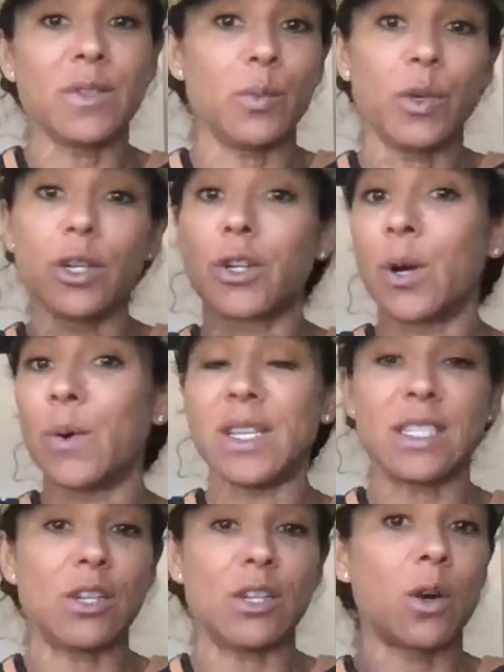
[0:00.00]
and we're growing
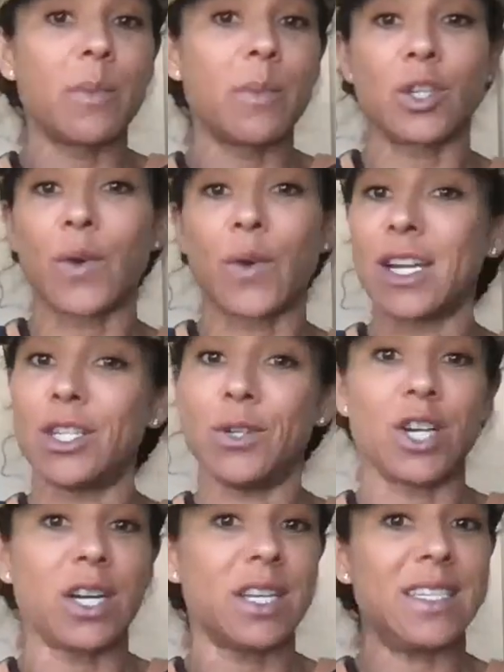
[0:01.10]
this enormous gratitude
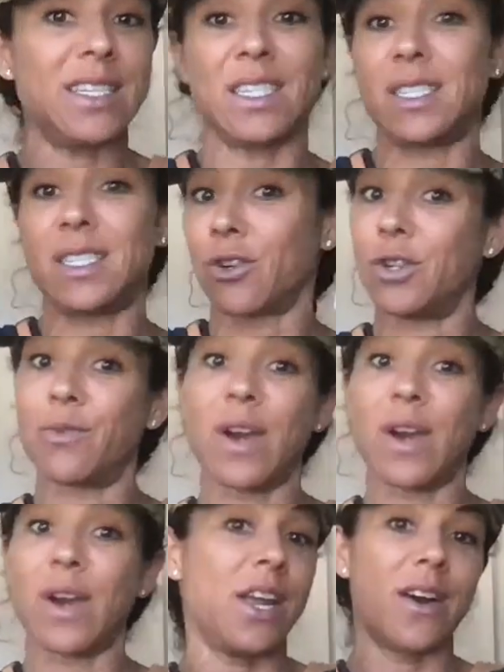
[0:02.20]
junkie sisterhood
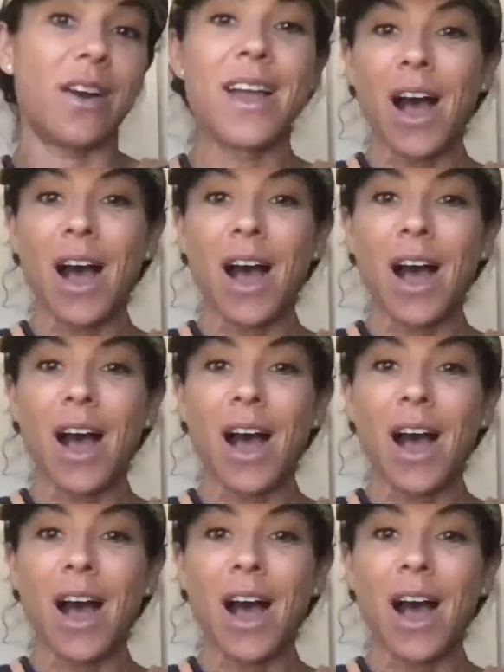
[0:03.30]
right here.